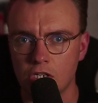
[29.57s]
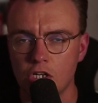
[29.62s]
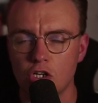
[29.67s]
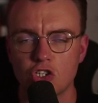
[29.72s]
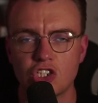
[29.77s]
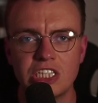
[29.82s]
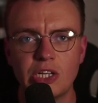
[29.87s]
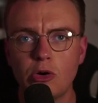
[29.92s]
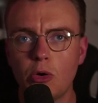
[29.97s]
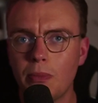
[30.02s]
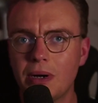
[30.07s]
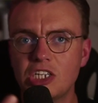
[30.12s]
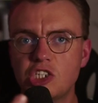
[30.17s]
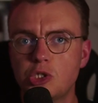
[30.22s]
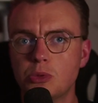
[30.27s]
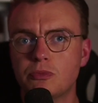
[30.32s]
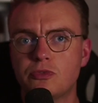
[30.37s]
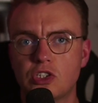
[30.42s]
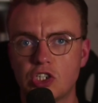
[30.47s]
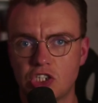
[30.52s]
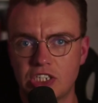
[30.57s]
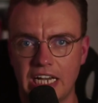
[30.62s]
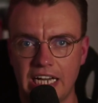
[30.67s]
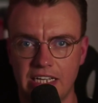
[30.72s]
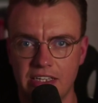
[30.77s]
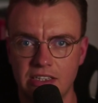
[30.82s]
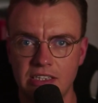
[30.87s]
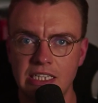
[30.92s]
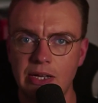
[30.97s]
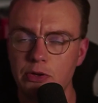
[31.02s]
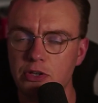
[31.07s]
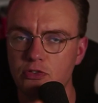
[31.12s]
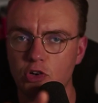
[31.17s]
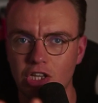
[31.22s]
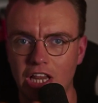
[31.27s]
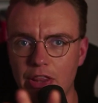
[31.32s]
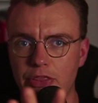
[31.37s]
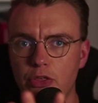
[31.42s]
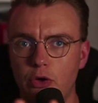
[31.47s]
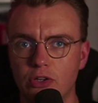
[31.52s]
So now imagine for a second, now you've
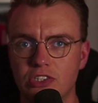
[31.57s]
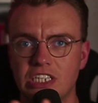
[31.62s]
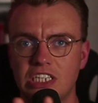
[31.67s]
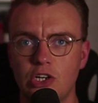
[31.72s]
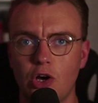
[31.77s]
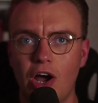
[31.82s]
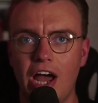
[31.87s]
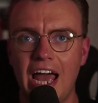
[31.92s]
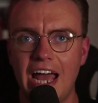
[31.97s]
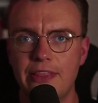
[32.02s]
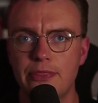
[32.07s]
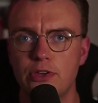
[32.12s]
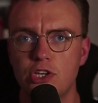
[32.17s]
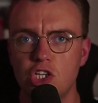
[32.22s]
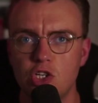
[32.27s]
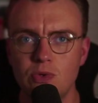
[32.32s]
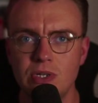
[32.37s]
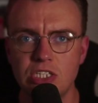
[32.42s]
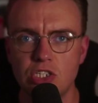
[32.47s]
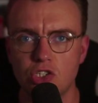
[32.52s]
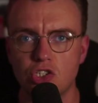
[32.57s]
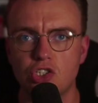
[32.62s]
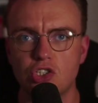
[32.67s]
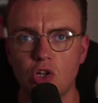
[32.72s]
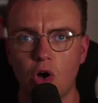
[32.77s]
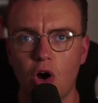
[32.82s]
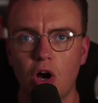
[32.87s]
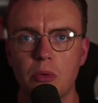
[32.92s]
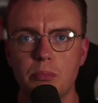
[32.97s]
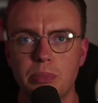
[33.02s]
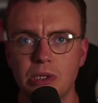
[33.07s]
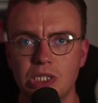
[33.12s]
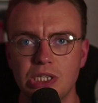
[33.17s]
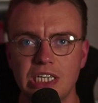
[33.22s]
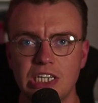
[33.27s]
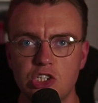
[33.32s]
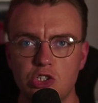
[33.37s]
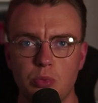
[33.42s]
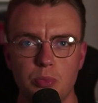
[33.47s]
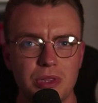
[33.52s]
got that thought in your head that you need to start
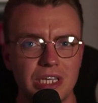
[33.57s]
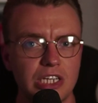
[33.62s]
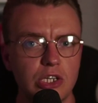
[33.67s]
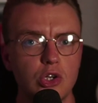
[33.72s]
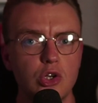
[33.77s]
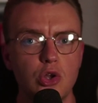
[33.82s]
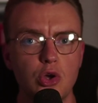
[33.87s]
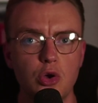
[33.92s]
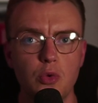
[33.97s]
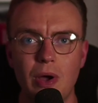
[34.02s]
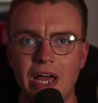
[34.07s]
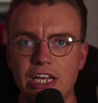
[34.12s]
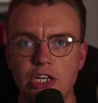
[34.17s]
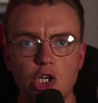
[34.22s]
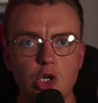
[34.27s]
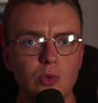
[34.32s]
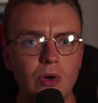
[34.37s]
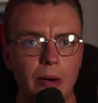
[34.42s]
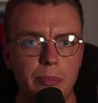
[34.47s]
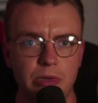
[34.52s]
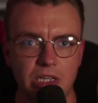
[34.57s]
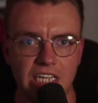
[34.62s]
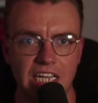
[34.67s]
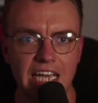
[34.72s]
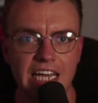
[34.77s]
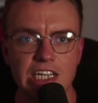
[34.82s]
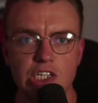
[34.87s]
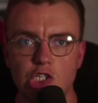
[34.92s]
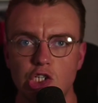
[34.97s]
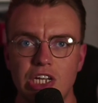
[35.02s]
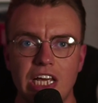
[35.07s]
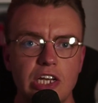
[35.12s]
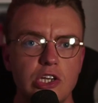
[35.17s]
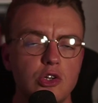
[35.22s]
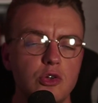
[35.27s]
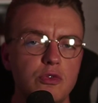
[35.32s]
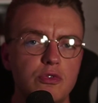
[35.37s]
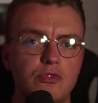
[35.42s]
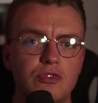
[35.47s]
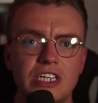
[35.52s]
building something new, a new application, a
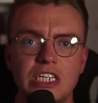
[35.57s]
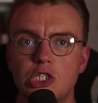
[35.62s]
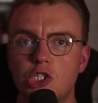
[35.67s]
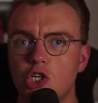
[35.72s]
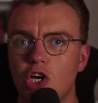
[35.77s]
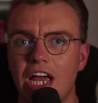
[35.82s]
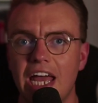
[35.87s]
new feature,